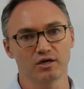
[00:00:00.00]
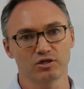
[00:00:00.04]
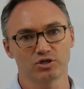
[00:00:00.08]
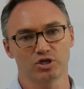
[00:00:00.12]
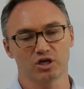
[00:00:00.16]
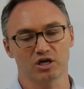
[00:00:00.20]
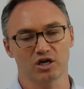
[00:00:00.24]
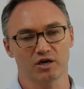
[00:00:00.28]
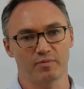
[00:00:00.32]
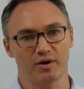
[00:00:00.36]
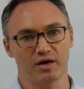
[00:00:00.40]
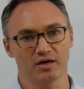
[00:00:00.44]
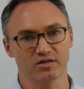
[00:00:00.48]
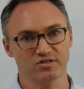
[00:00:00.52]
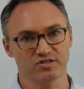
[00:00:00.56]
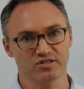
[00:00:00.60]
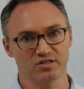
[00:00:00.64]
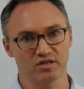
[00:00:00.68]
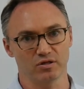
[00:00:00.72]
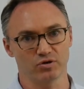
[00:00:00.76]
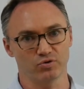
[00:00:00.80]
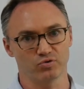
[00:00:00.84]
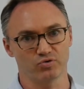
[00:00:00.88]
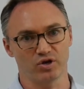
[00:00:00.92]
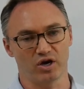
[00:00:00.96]
Check them out,
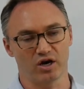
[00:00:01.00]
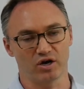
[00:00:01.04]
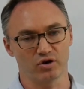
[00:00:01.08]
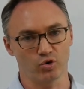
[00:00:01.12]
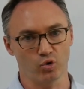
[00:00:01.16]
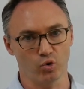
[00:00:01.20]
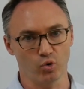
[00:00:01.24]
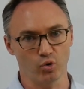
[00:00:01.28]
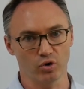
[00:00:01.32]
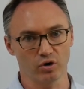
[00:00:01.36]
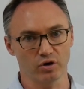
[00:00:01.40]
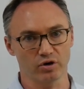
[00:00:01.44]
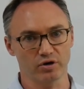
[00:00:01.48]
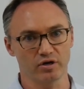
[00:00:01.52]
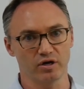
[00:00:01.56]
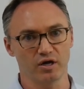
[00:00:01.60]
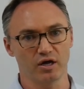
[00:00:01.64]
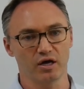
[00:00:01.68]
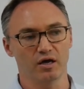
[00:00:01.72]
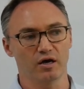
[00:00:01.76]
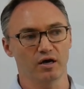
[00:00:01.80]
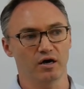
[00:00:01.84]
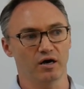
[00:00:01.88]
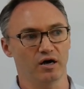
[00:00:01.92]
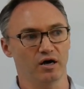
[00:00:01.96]
celo.org,
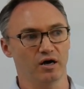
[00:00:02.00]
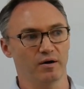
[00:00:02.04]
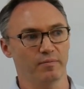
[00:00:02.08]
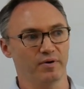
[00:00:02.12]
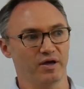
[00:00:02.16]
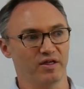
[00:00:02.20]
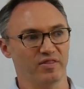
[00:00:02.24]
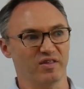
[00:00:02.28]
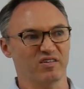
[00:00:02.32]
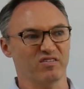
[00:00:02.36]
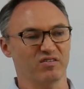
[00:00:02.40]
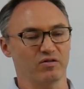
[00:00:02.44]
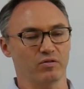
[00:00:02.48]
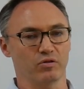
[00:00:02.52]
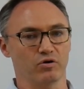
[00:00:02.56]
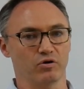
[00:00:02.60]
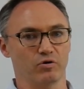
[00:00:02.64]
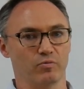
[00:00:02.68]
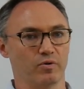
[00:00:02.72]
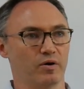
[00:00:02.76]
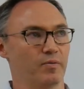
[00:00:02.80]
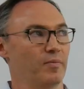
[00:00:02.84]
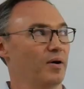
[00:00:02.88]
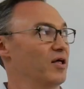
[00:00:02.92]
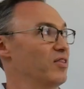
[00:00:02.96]
and that's a
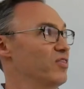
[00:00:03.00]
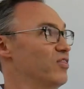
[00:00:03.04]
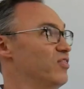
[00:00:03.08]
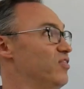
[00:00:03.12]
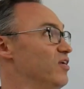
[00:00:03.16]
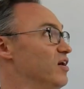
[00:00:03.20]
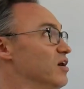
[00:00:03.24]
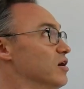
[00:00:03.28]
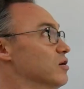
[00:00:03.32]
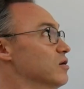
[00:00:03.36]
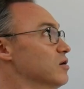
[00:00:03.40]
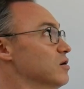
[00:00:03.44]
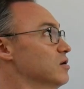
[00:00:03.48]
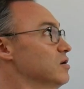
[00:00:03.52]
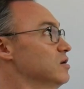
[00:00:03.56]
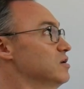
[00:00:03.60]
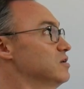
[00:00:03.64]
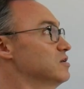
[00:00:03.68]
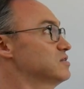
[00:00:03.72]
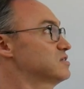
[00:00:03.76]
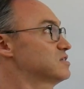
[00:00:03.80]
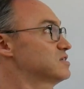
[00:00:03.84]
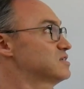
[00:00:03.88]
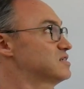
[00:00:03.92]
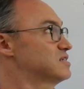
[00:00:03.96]
little bit about their
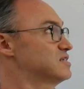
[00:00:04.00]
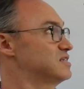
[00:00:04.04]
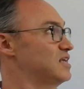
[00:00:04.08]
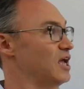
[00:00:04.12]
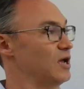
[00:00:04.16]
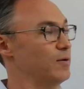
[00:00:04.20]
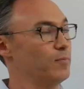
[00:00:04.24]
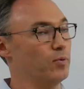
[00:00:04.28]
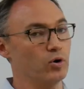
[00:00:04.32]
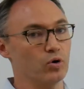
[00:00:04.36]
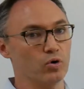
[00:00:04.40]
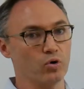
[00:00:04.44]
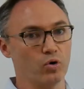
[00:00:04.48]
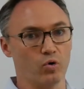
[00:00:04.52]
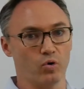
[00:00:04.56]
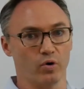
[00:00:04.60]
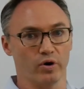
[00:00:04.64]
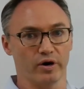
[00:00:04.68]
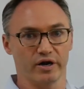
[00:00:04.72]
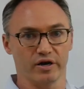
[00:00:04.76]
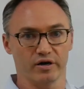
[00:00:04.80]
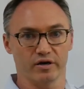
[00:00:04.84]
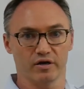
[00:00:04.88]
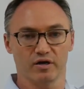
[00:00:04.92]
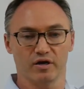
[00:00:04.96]
stable
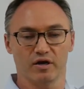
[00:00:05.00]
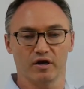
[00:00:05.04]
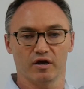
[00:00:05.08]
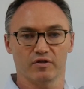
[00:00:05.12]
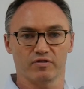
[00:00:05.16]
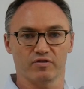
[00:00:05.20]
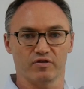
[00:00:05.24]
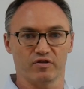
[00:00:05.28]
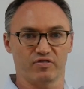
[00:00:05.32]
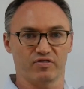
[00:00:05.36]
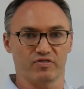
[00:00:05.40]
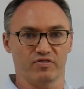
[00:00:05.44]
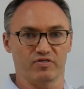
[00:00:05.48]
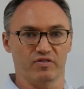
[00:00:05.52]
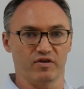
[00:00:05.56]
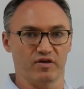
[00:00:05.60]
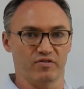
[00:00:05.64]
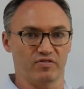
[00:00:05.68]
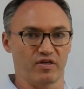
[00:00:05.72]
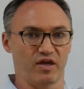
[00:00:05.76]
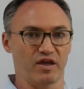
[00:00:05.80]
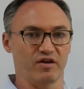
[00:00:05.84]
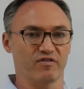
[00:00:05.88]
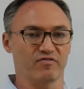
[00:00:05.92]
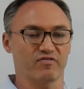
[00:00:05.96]
coin
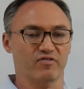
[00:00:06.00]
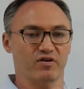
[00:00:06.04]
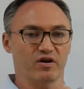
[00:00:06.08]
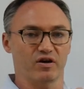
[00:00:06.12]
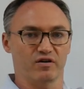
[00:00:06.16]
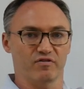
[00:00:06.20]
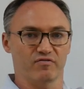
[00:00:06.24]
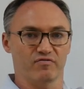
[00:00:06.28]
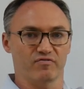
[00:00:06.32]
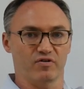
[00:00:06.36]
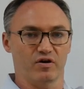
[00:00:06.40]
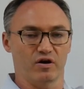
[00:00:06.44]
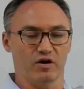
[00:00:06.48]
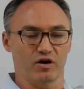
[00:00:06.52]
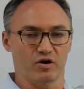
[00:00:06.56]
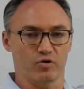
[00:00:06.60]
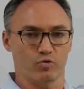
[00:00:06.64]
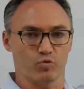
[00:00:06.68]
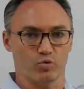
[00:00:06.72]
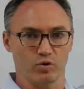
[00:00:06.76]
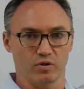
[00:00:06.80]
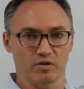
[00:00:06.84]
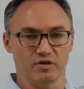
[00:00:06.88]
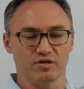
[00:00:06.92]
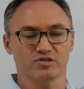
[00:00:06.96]
that they've kind of
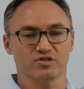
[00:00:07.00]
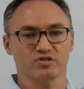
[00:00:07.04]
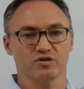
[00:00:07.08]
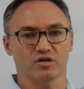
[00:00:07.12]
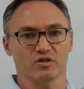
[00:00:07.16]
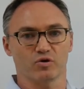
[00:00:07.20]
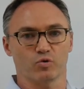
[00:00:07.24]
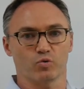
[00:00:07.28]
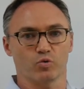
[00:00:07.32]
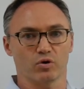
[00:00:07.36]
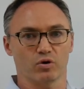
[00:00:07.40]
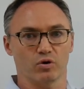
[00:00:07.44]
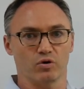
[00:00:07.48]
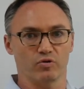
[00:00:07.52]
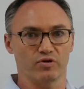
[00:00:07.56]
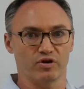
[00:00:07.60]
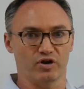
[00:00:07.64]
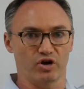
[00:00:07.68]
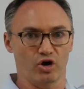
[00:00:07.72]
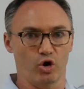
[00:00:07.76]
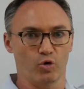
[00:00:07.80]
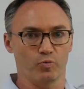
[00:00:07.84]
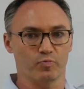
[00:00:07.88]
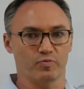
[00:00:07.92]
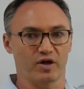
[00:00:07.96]
released on the world,
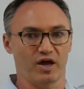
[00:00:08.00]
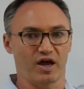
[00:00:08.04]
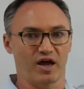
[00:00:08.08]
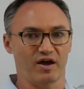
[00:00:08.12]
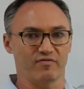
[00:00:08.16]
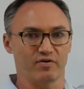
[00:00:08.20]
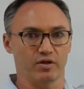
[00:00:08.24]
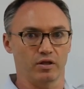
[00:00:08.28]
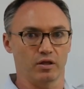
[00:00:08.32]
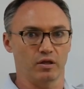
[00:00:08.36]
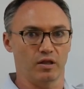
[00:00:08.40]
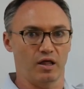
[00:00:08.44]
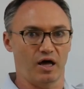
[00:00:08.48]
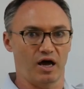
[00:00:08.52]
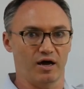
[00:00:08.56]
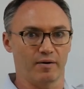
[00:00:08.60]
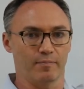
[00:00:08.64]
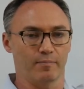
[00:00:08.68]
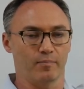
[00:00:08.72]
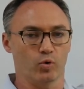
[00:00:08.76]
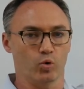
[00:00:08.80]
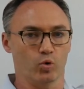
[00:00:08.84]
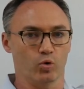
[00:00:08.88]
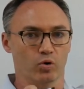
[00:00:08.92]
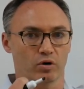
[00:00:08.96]
and hope to have a
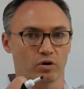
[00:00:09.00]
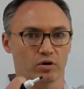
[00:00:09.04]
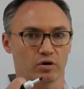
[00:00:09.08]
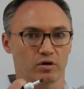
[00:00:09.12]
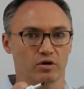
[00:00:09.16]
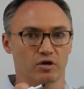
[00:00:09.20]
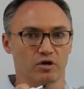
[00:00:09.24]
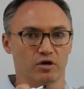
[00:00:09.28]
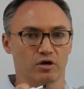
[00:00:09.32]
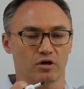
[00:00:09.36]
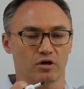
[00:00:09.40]
lot more